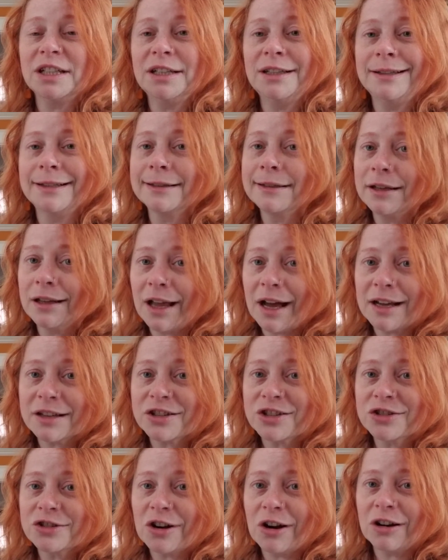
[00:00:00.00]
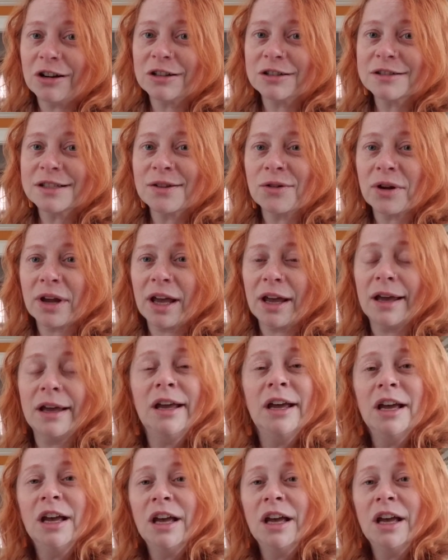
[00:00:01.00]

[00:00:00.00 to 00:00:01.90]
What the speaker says: in glass jars, okay?